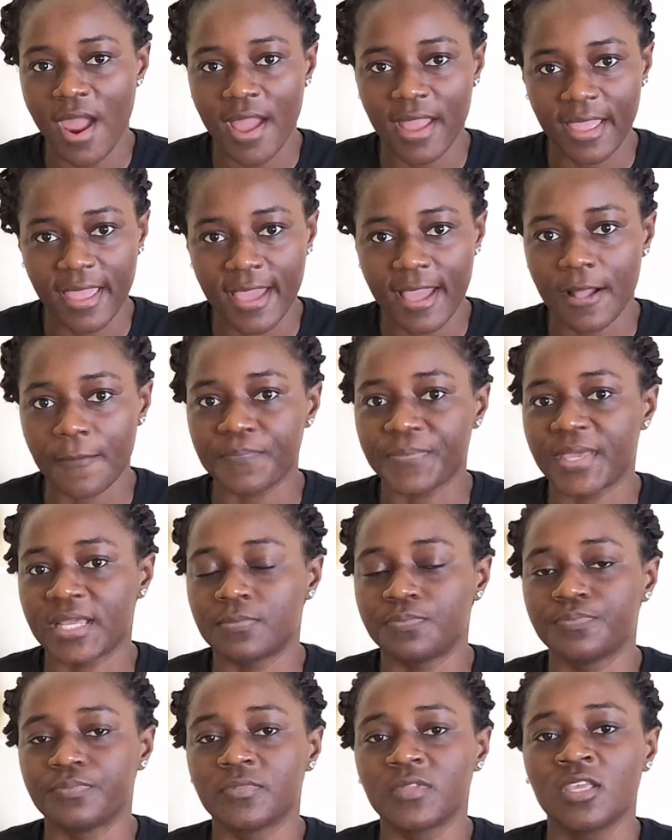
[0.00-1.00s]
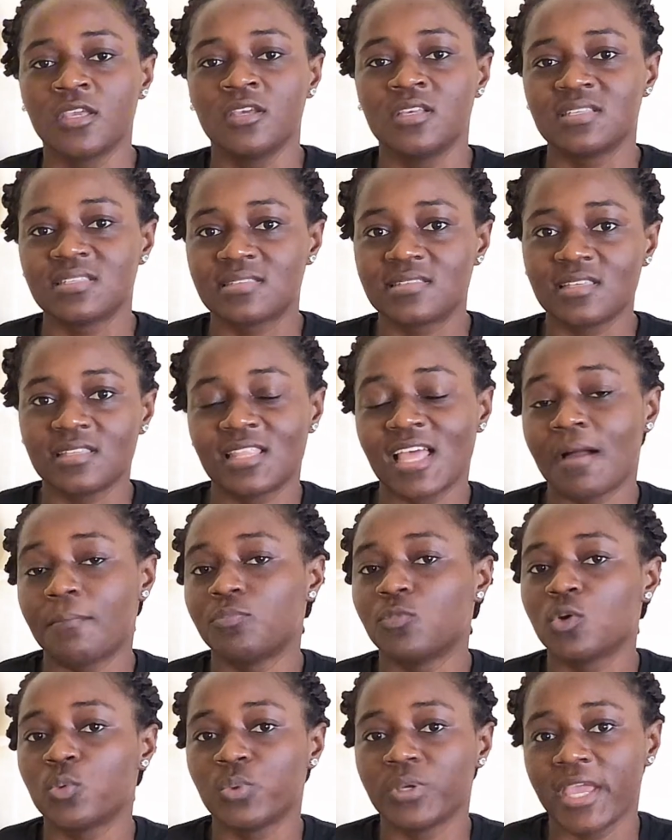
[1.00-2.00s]
I am and see that
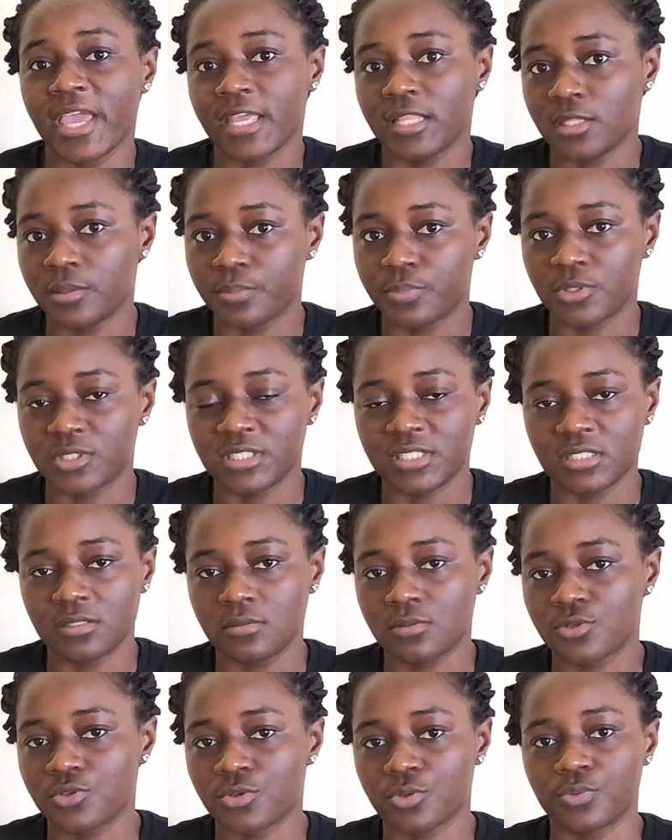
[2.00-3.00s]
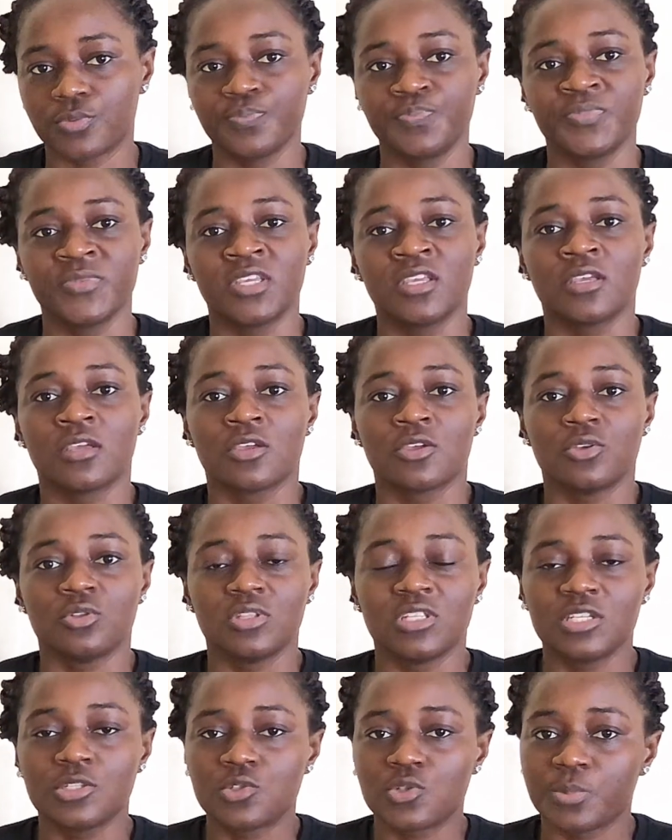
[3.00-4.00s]
I'm not with anybody. So you
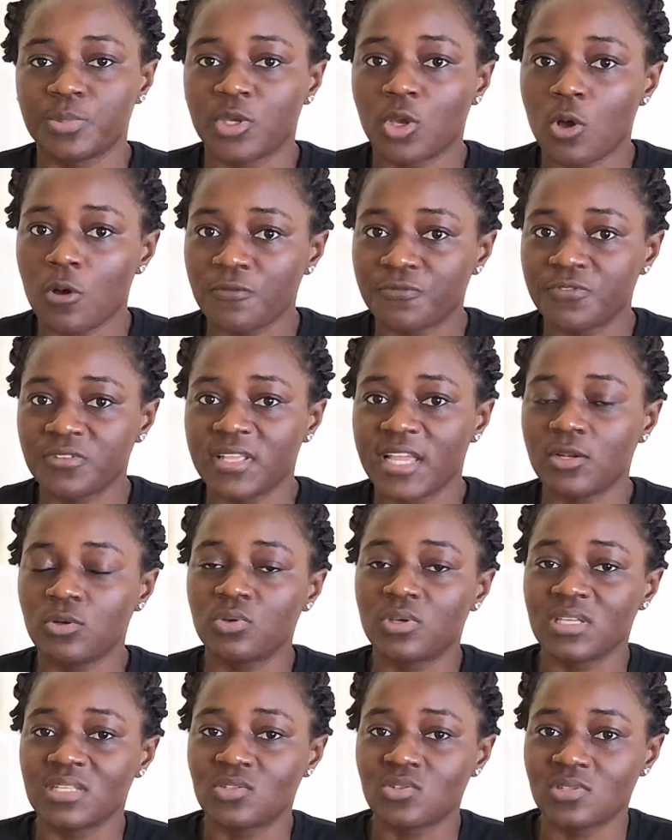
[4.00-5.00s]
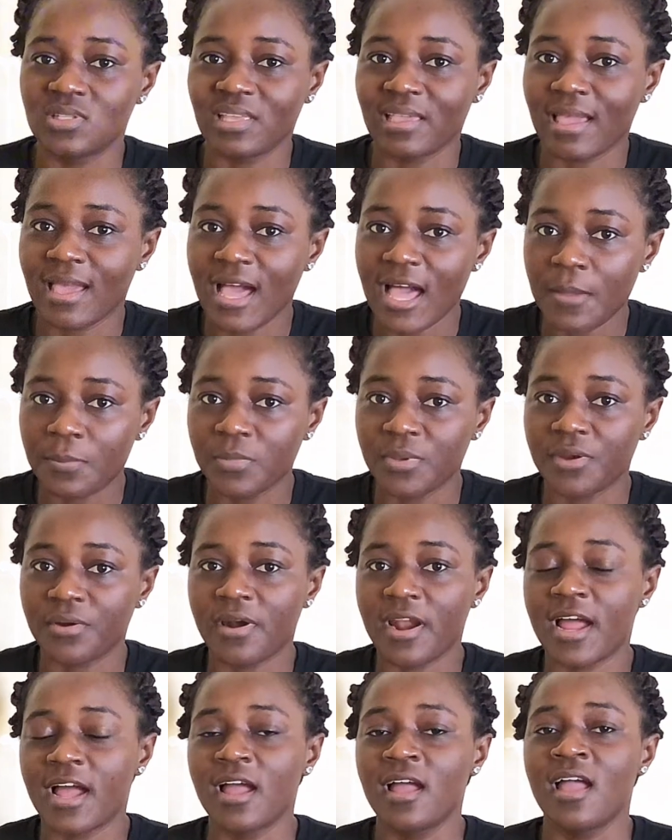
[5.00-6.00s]
need to be confident, look into the
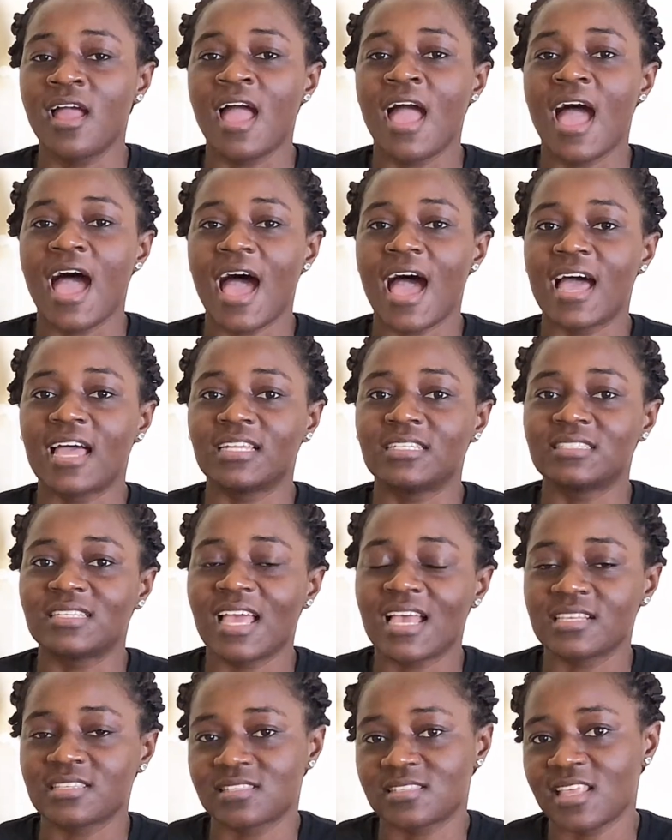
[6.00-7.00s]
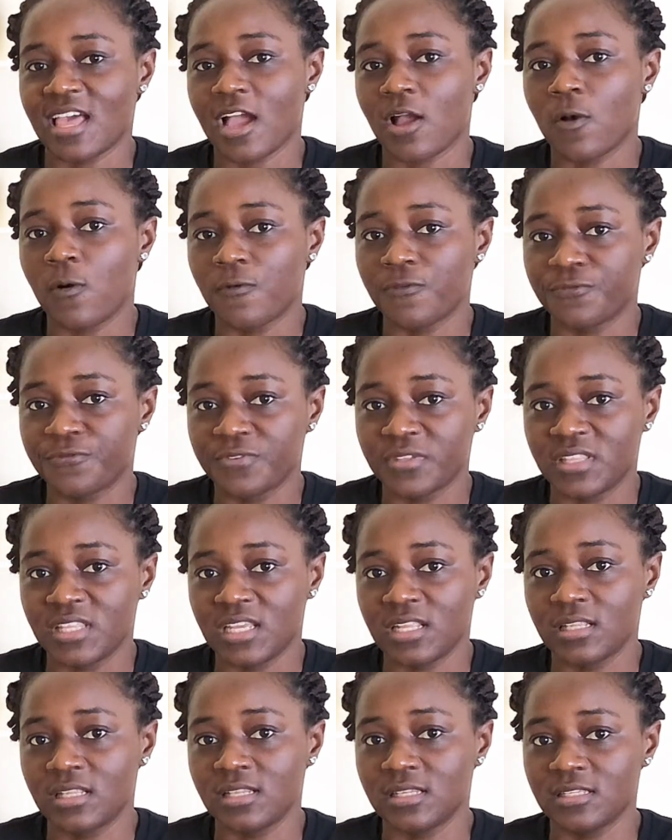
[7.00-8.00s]
camera, and answer
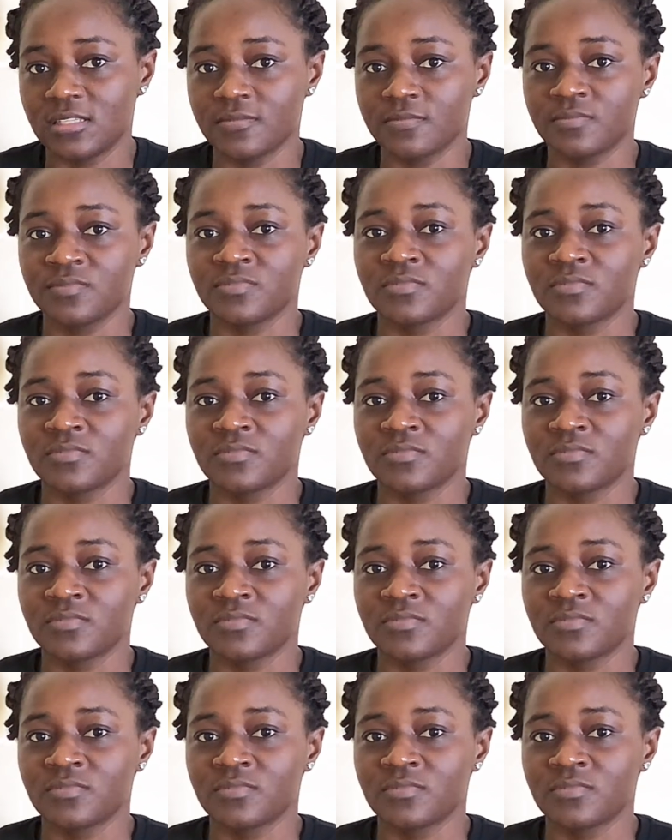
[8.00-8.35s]
confidently.